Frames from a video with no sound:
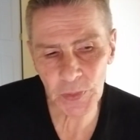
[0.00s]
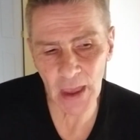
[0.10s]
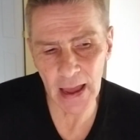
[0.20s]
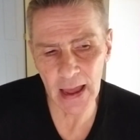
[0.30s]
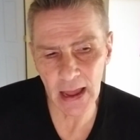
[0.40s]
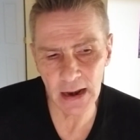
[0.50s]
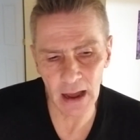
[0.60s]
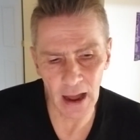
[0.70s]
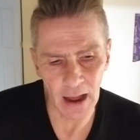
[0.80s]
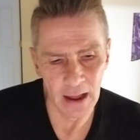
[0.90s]
and
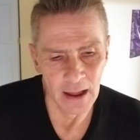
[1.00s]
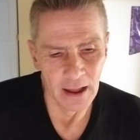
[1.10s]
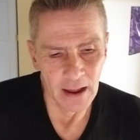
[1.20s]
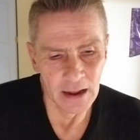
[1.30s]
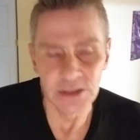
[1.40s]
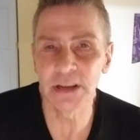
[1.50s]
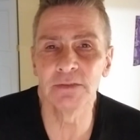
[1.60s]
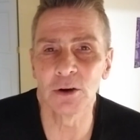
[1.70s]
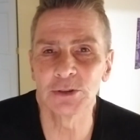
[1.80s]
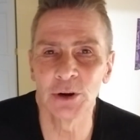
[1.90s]

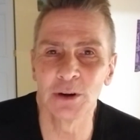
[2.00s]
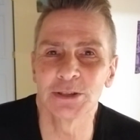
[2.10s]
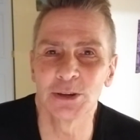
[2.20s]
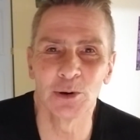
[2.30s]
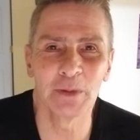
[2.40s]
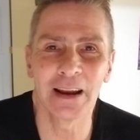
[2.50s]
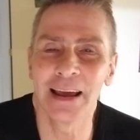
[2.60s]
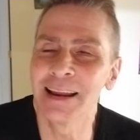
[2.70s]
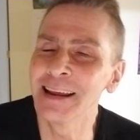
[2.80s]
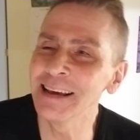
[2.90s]
Steve-O turns to him and
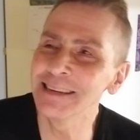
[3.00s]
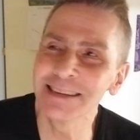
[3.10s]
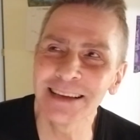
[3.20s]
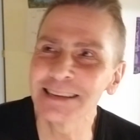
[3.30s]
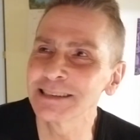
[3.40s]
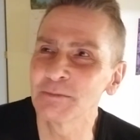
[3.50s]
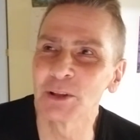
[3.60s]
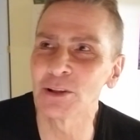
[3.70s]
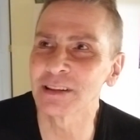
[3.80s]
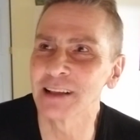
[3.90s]
he said something
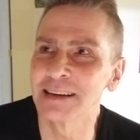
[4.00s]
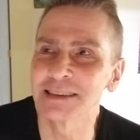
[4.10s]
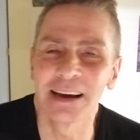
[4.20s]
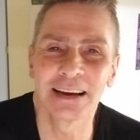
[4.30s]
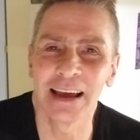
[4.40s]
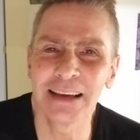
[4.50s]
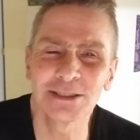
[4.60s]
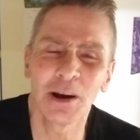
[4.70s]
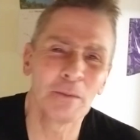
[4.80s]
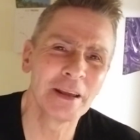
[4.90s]
along the lines like, "Hey,
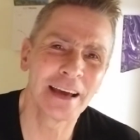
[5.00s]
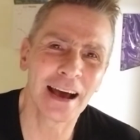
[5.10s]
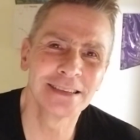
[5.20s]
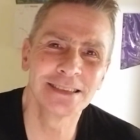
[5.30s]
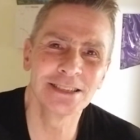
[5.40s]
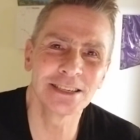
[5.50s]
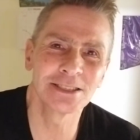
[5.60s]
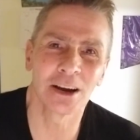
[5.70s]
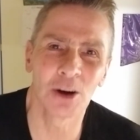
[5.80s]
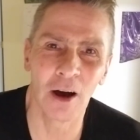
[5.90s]
so how many guys did you
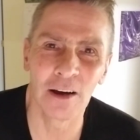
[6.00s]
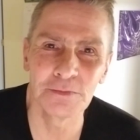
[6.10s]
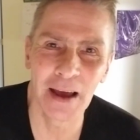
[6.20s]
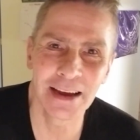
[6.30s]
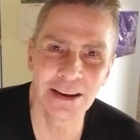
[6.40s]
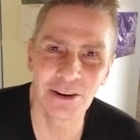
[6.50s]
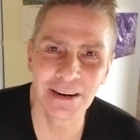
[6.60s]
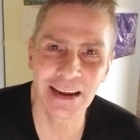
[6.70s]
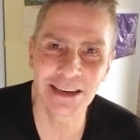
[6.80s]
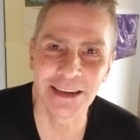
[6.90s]
suck off back in your
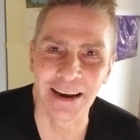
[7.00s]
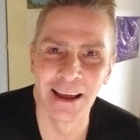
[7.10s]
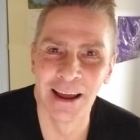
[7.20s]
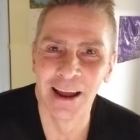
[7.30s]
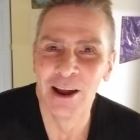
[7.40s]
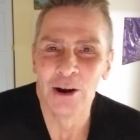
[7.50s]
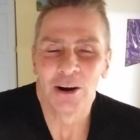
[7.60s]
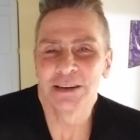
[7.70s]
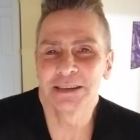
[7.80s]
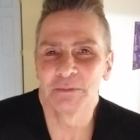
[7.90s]
addiction?"
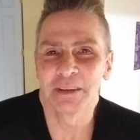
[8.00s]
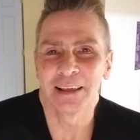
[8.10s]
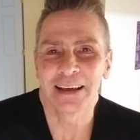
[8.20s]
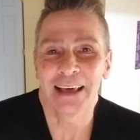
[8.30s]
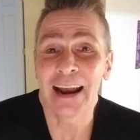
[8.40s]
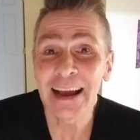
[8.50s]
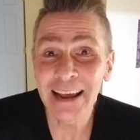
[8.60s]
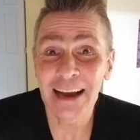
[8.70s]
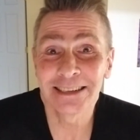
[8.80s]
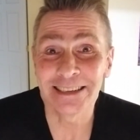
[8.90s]
or something like that. I
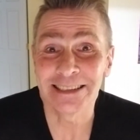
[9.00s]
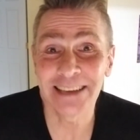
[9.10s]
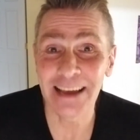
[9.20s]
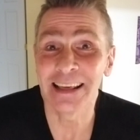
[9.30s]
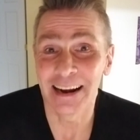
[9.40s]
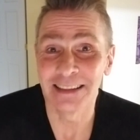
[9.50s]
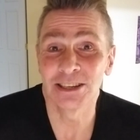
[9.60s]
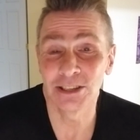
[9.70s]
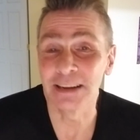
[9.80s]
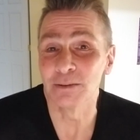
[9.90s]
could actually say that on
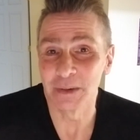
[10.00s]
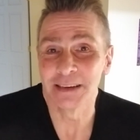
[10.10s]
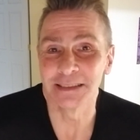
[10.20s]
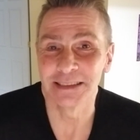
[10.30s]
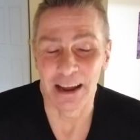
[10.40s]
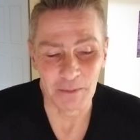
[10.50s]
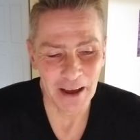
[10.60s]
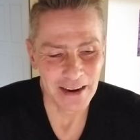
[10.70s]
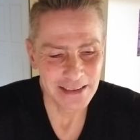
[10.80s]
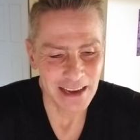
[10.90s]
this channel because it's not
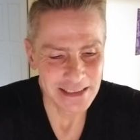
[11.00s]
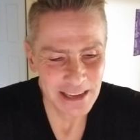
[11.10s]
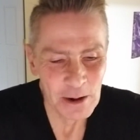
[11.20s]
monetized,